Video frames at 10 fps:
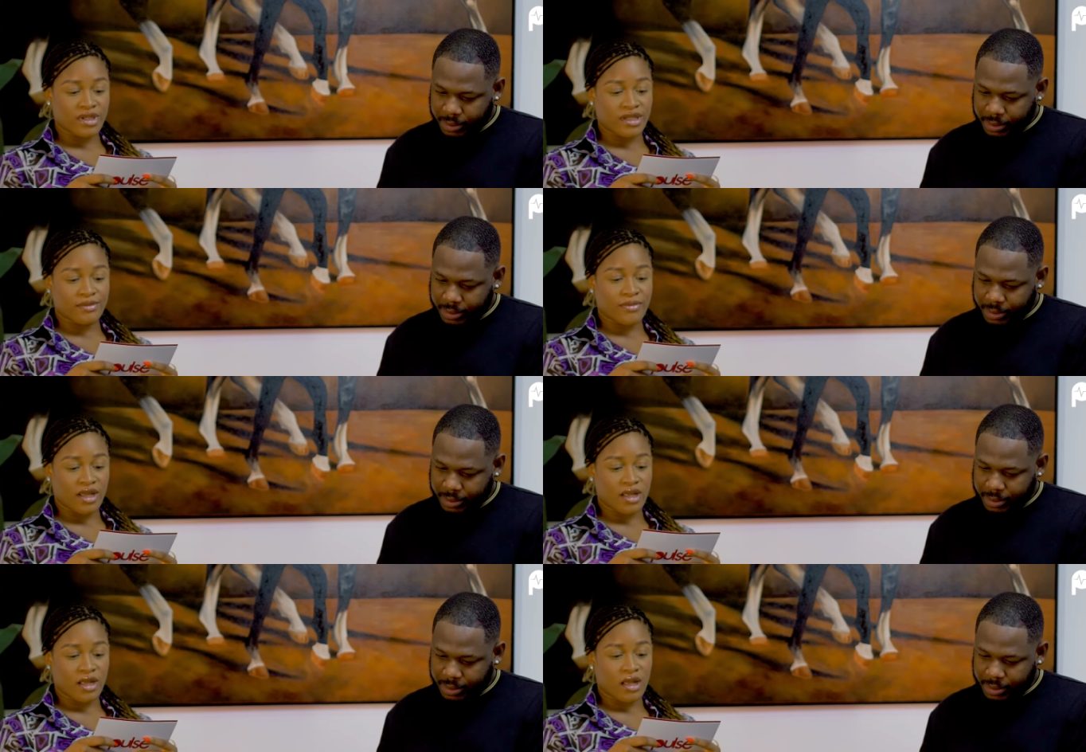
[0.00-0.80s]
Speaker 1: would it
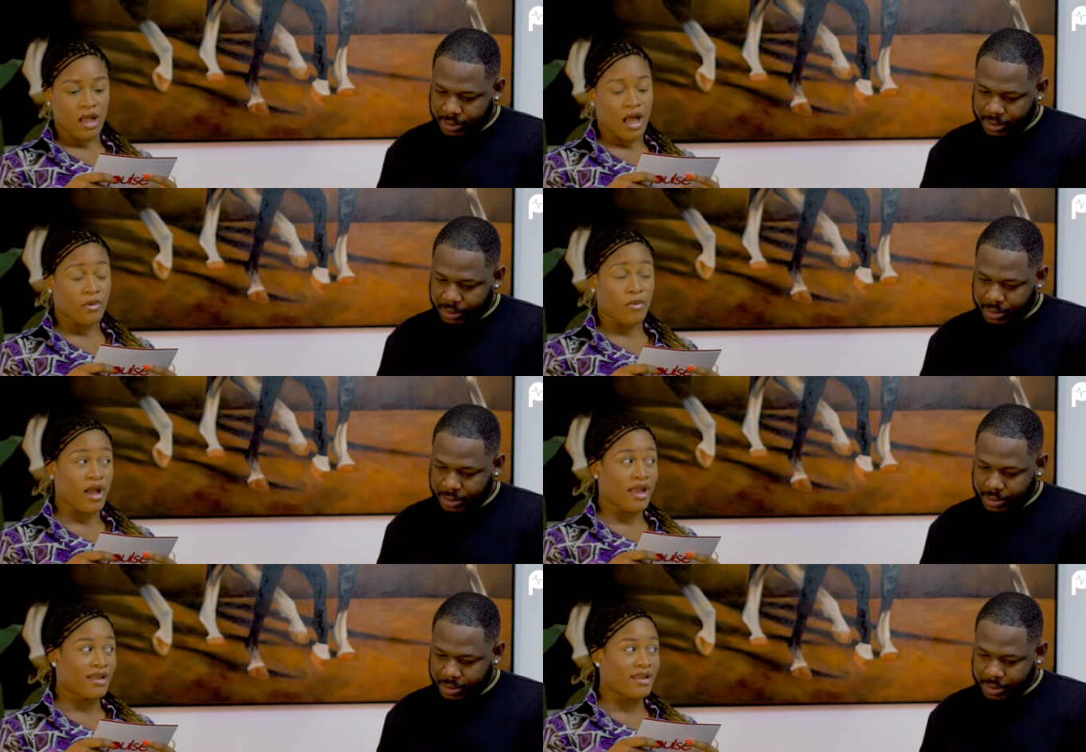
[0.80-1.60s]
be and
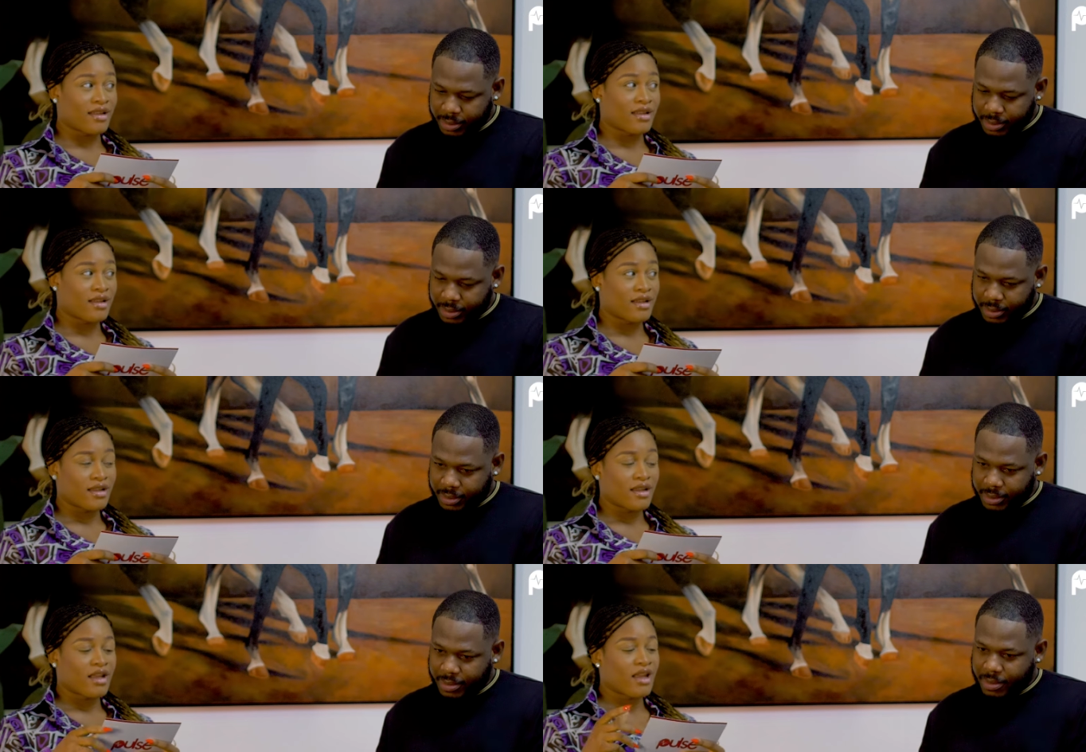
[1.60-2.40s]
why?
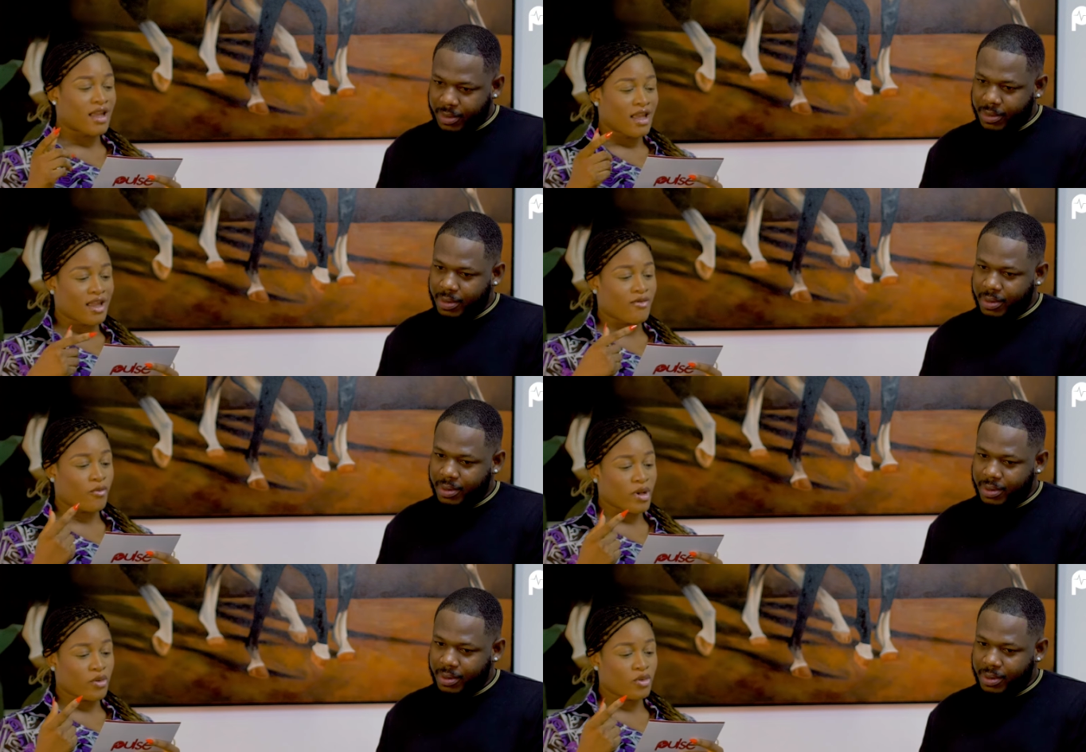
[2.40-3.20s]

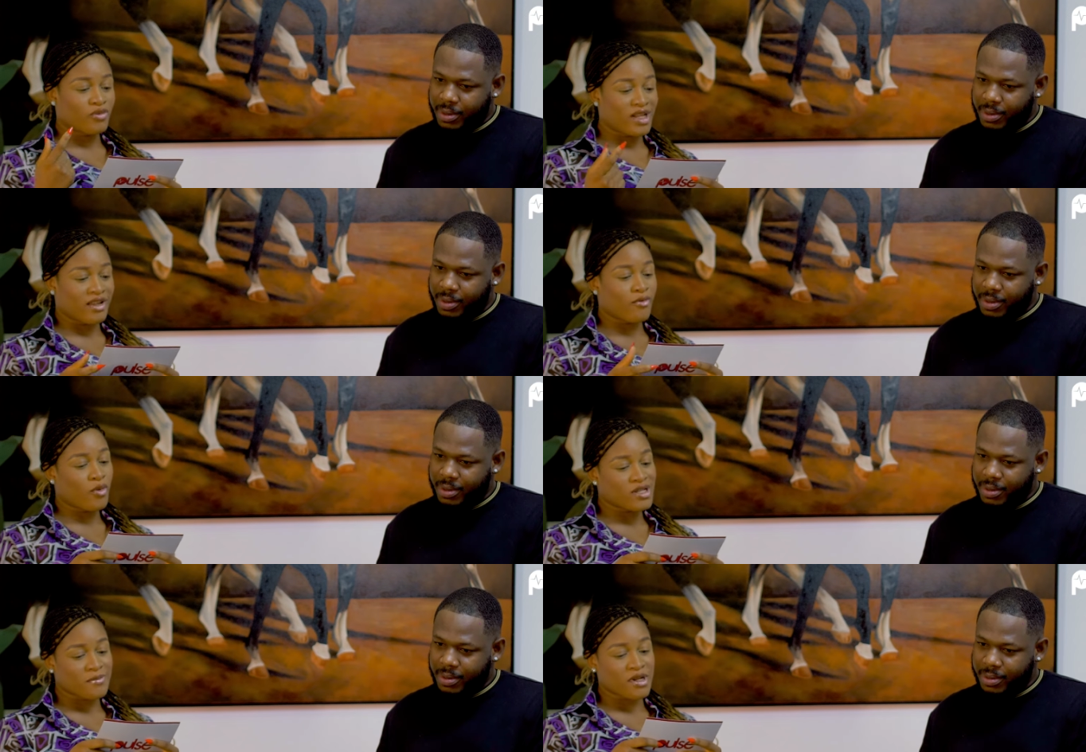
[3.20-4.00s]
If we could relive
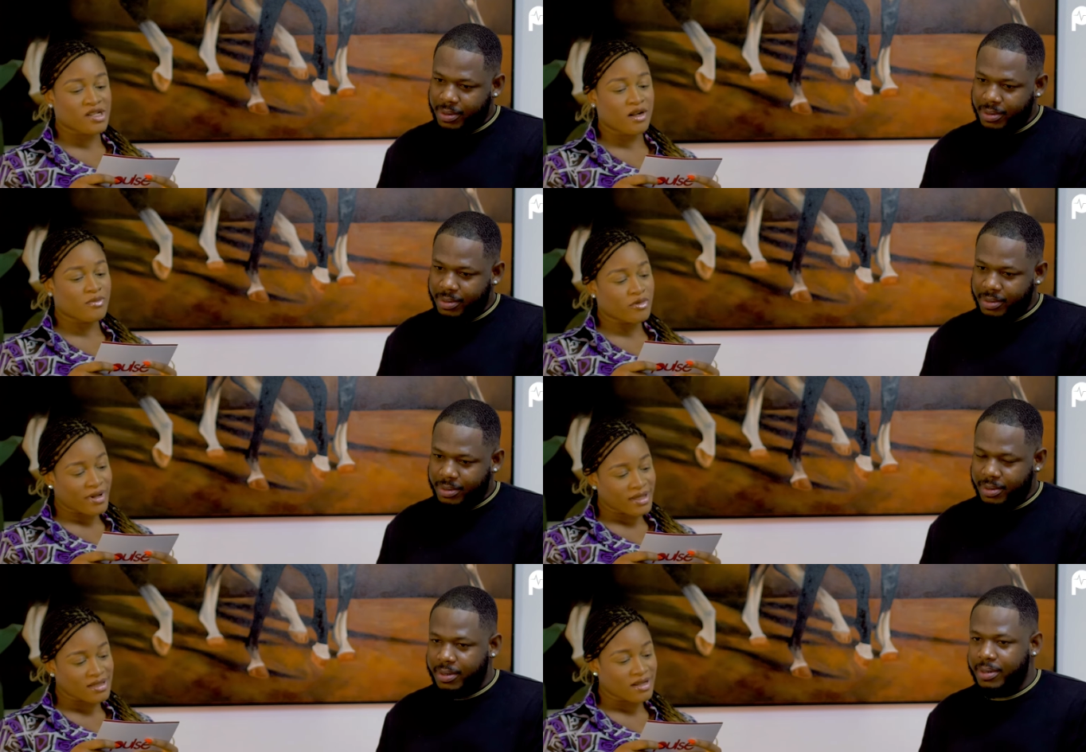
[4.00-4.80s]
one special
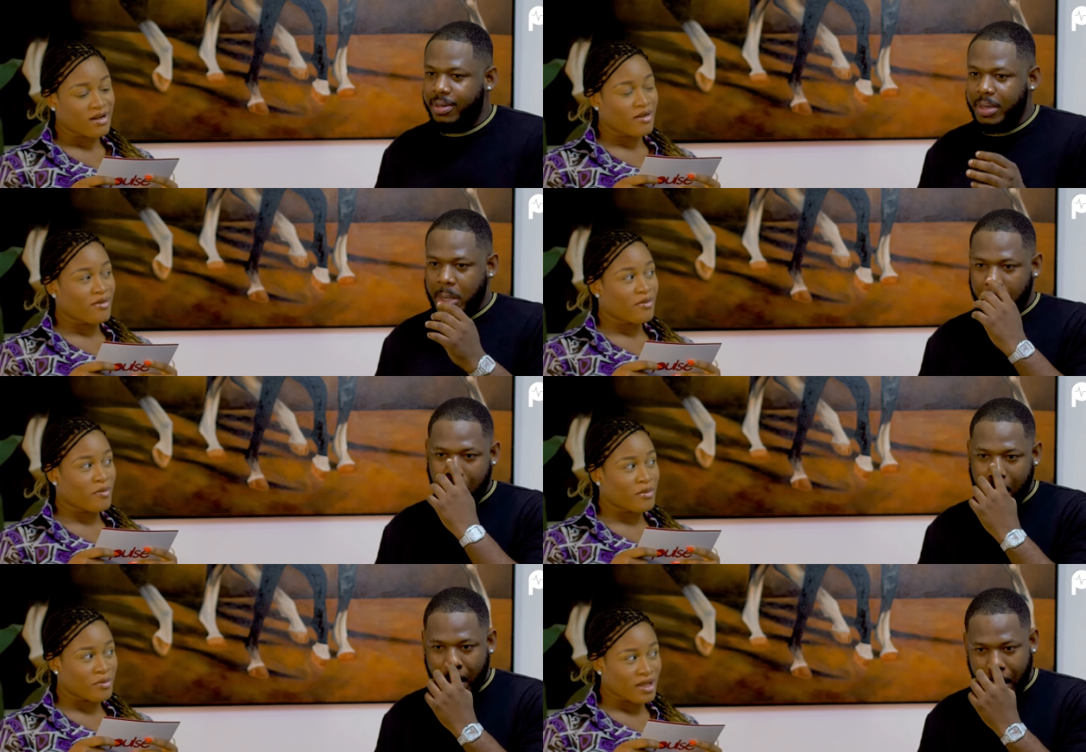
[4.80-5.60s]
moment
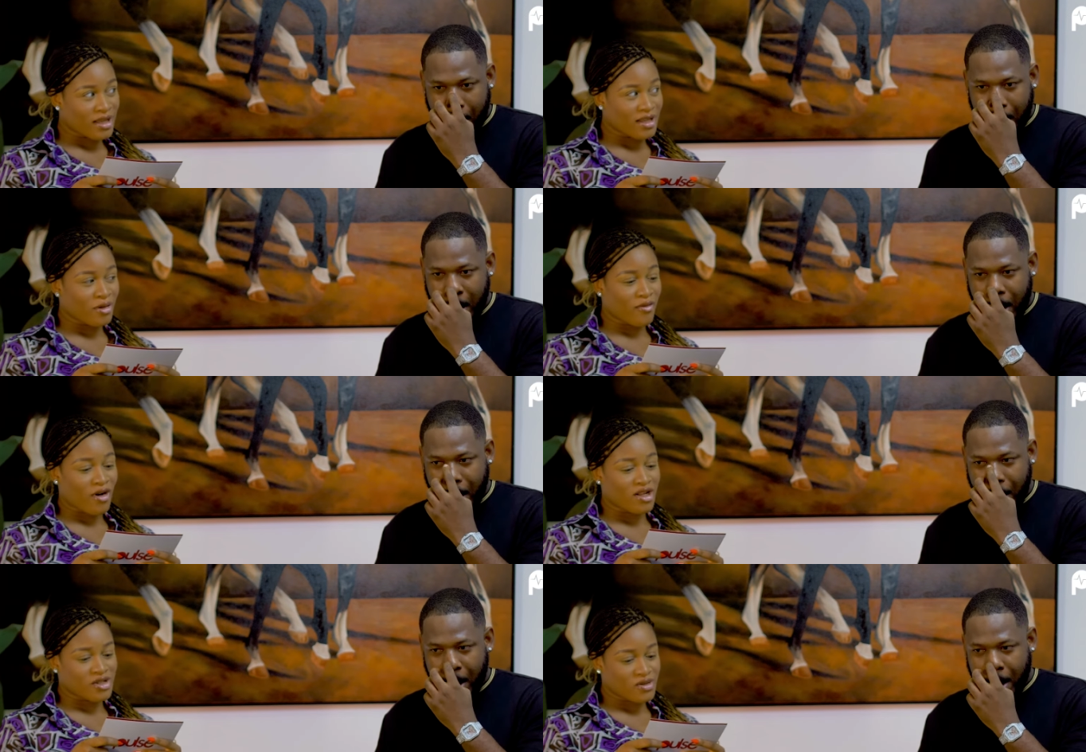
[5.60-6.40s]
from the beginning of
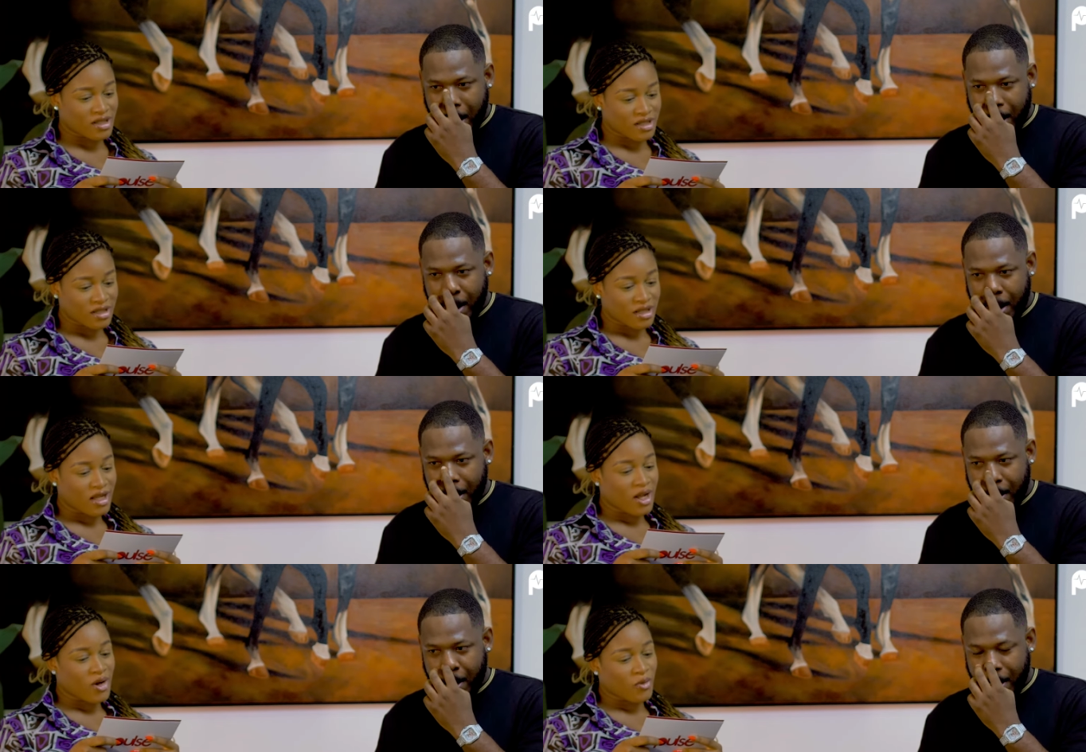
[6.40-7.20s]
our journey,
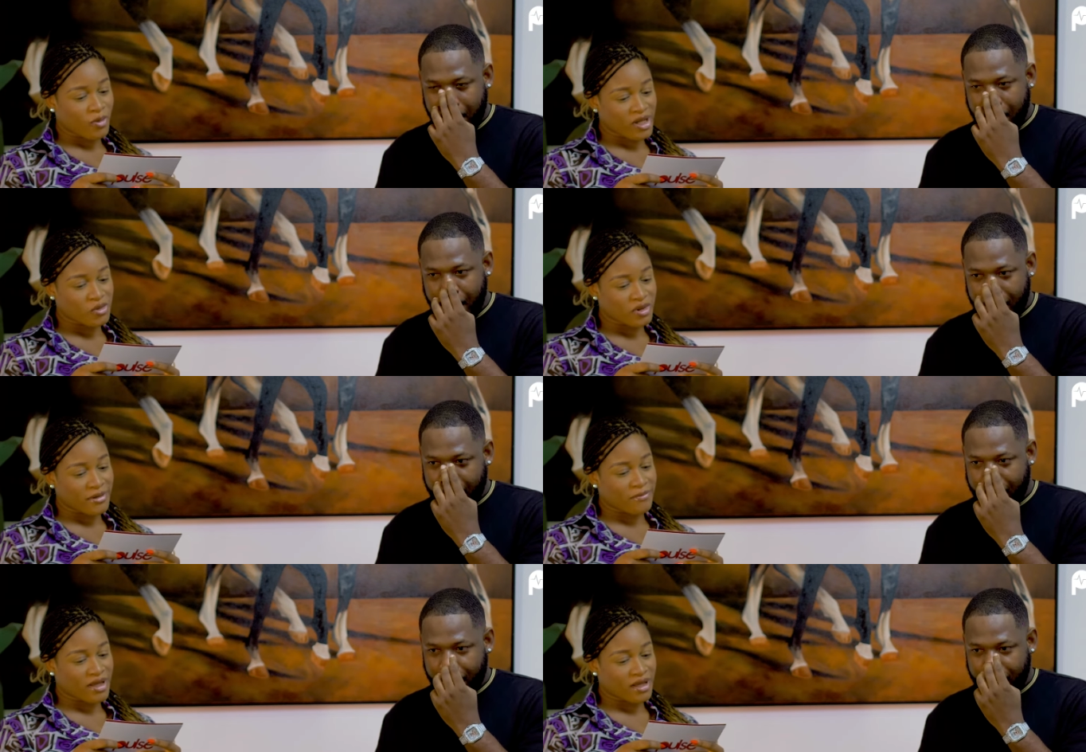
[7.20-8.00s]
which would
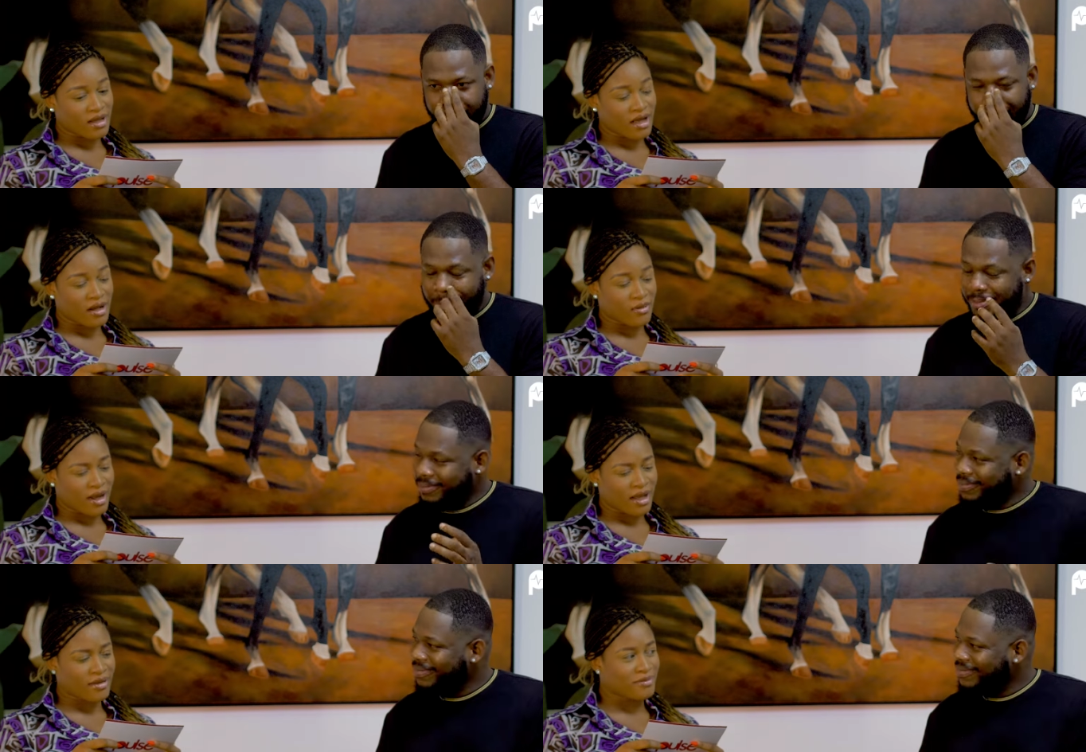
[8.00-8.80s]
it be and
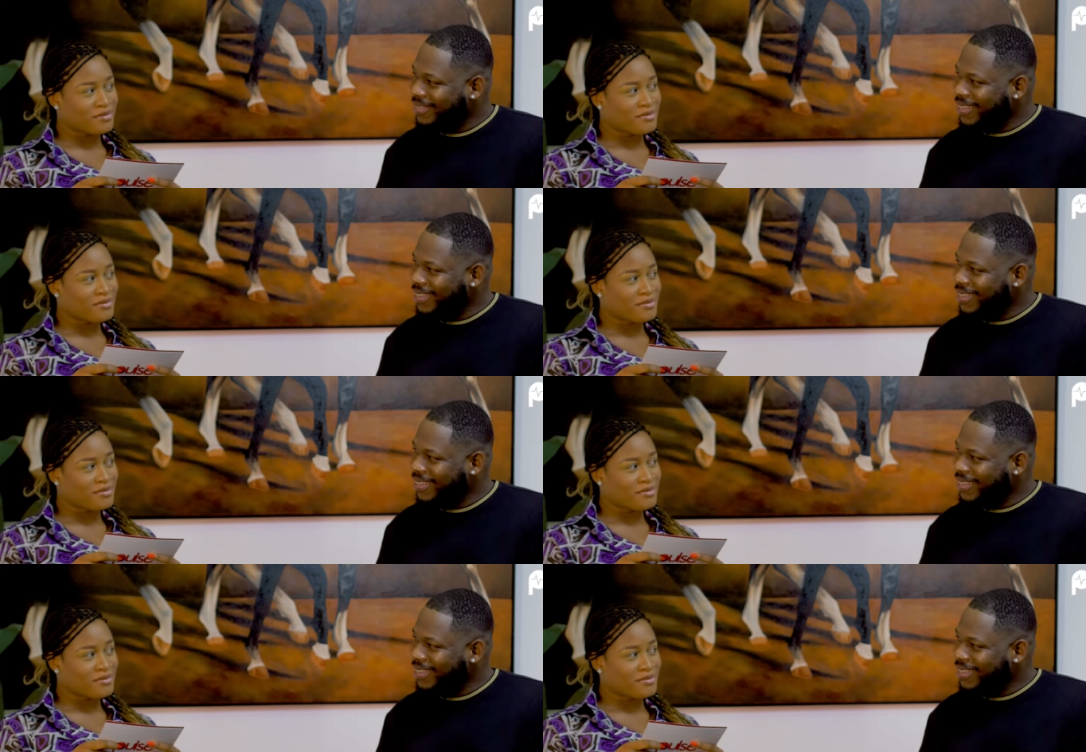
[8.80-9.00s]
why?